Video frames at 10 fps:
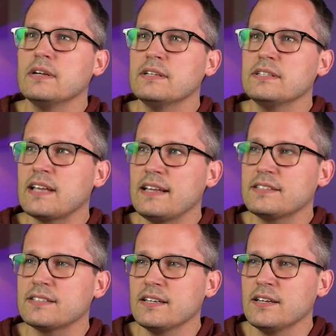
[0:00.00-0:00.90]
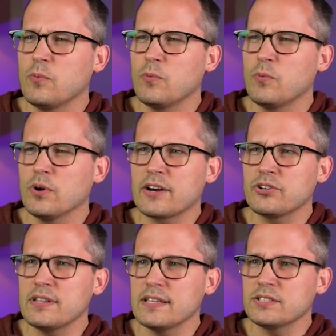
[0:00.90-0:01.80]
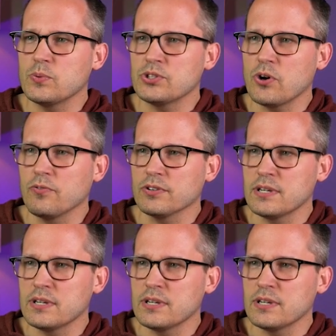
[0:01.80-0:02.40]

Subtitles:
sites where you can actually then switch over